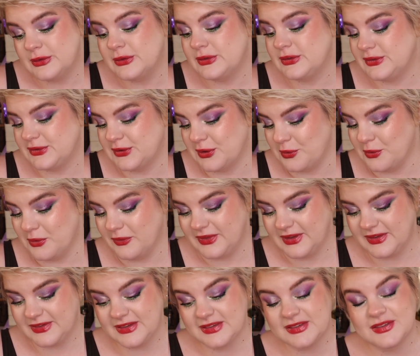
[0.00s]
So
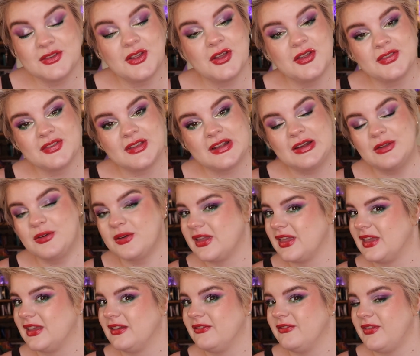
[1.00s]
this is not
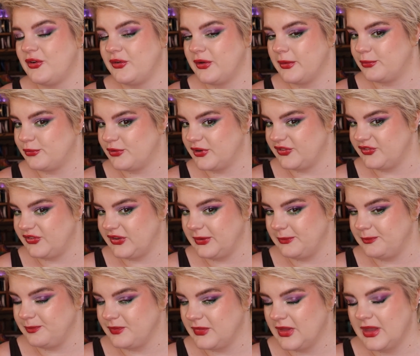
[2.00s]
looking very
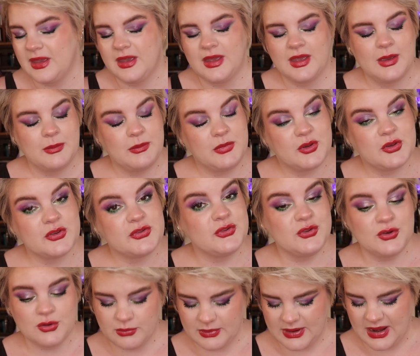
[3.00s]
pretty, because
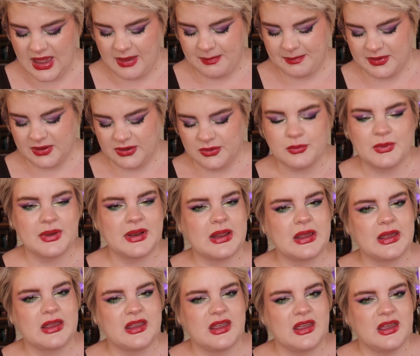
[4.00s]
you know what happened when
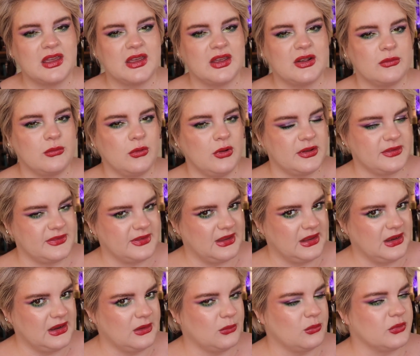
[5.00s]
I rolled it
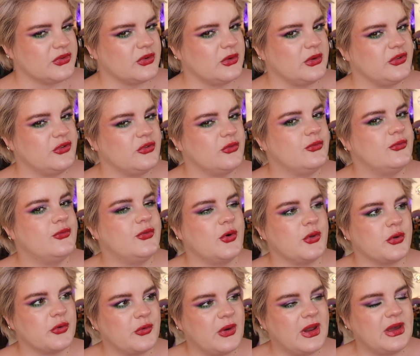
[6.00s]
in and was going to
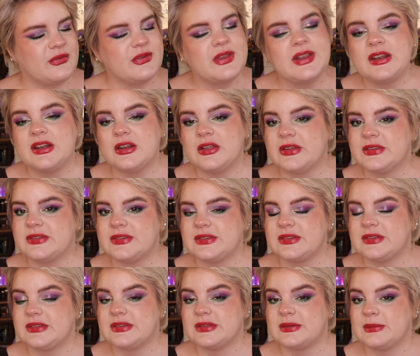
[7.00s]
photograph it
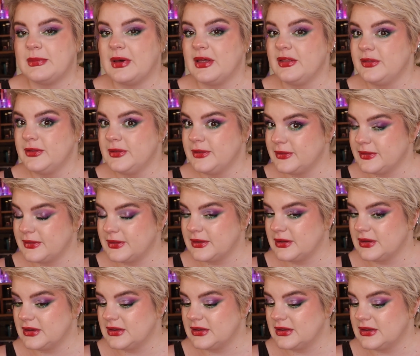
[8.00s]
last month?
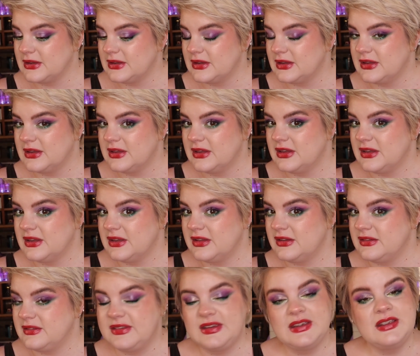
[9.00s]

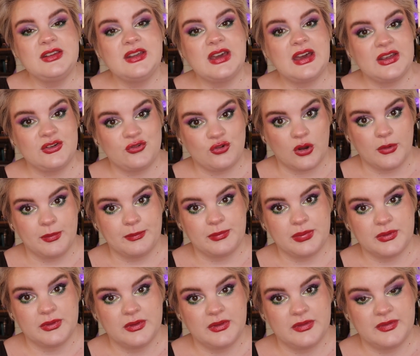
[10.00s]
Did I
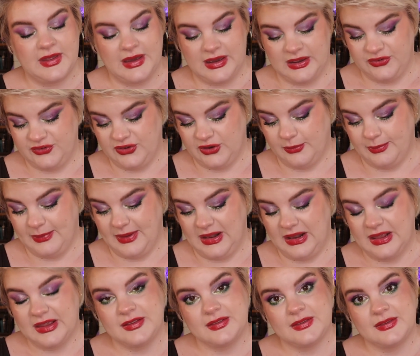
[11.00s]
drop the eyeshadow
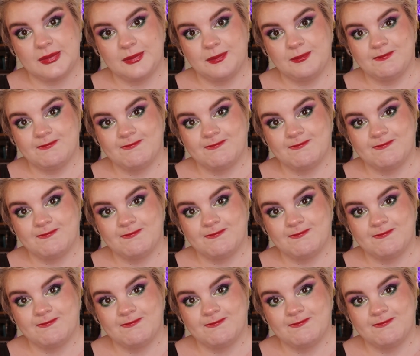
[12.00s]
palette?